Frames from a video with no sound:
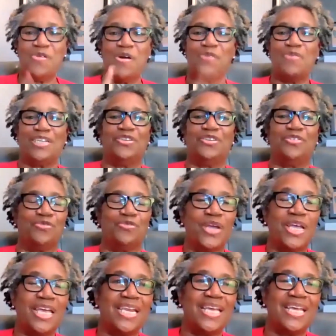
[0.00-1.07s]
who I want to do the
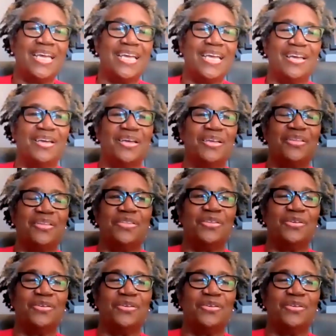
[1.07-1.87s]
reading, uh, the,